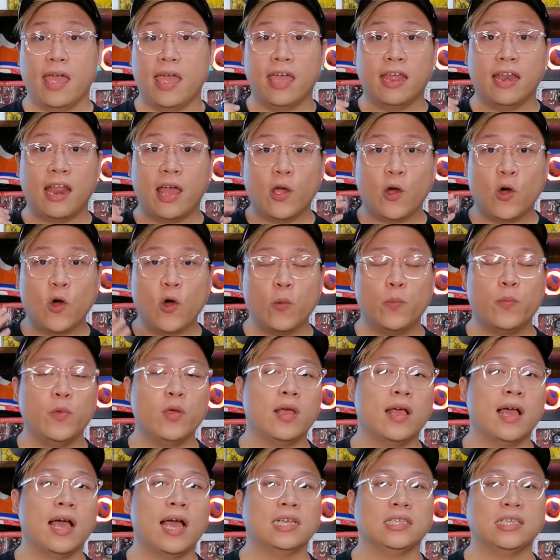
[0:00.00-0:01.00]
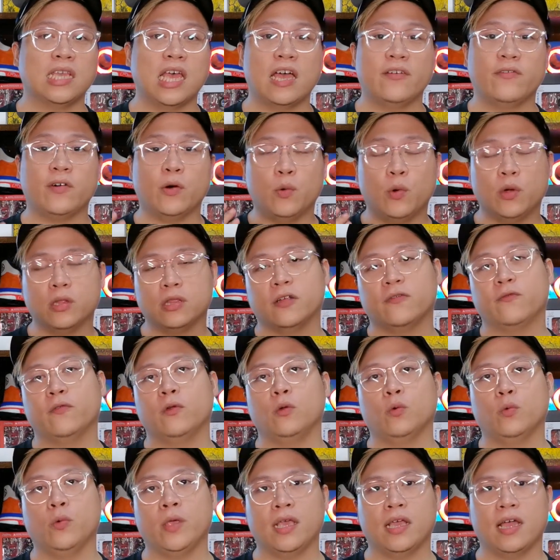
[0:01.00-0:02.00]
And I hope you guys have a
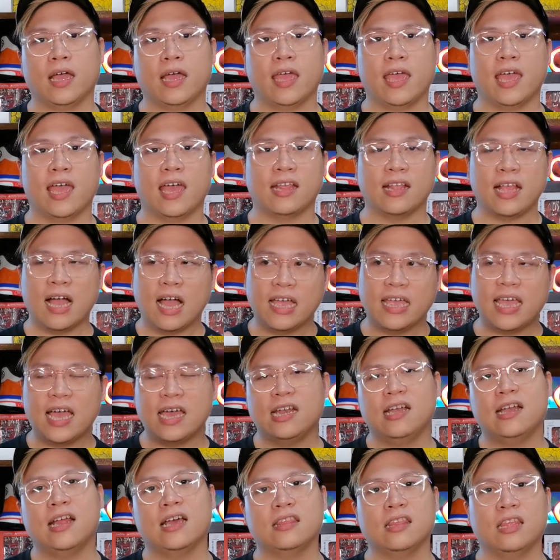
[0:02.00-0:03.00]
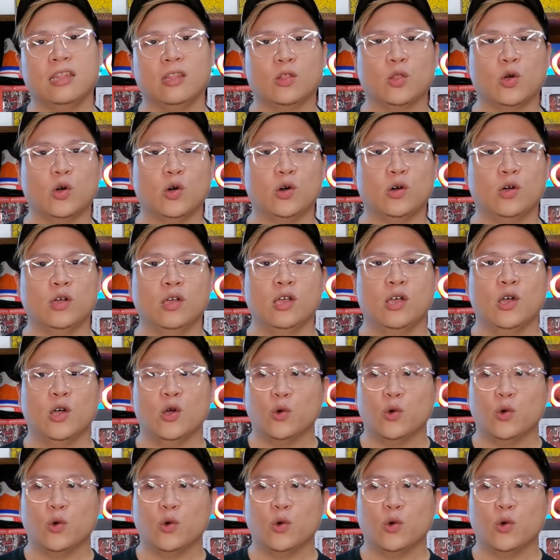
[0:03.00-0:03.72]
wonderful week ahead. Kakayanin natin to.